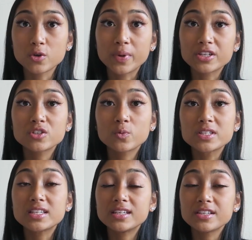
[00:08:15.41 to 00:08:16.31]
So patient
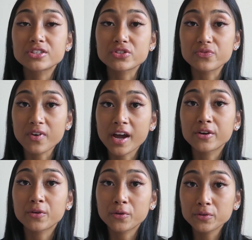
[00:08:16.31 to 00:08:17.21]
was eating just
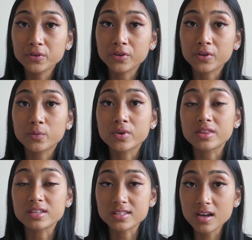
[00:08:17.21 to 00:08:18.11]
fine earlier
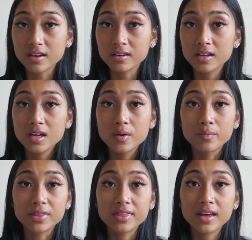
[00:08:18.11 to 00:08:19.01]
with the son,
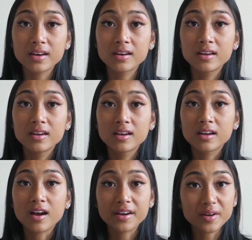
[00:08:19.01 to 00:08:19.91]
but then
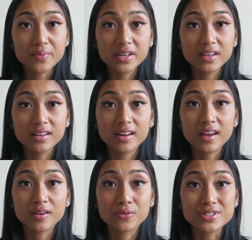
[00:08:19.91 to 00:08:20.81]
got admitted
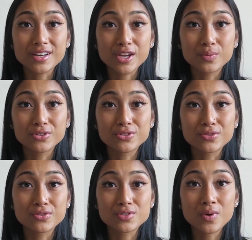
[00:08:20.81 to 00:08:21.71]
and wasn't able
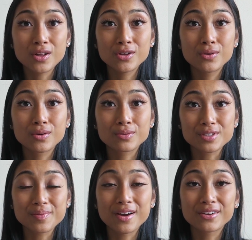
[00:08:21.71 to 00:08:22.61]
to swallow or
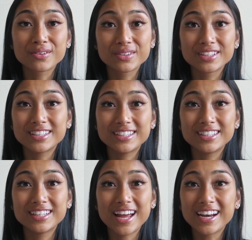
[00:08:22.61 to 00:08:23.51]
respond or really
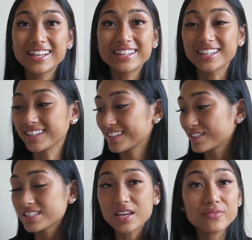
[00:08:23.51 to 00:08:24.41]
eat
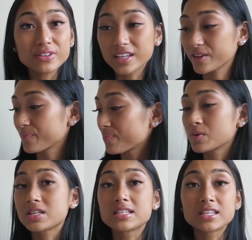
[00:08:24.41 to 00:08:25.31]
anything safely. There
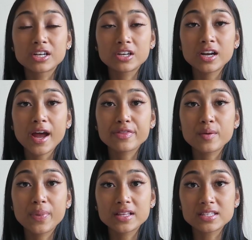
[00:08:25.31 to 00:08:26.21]
was a sitter at
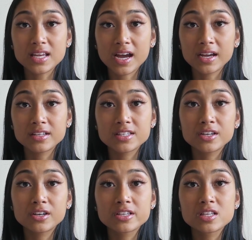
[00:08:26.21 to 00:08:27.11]
the bedside.
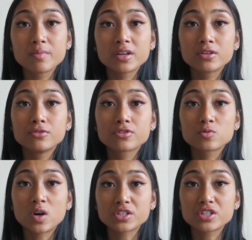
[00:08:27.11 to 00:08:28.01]
Sitter is somebody who
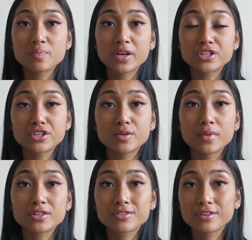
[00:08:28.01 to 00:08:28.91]
just watches the patient,
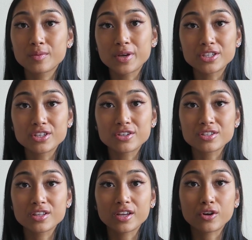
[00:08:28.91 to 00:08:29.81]
make sure that the patient
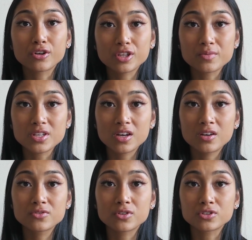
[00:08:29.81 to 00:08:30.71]
doesn't like hurt
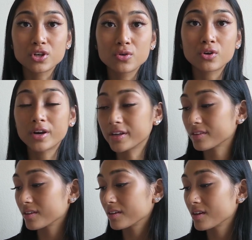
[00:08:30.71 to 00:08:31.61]
themselves or choke or
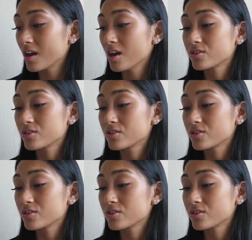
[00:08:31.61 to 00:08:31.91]
anything.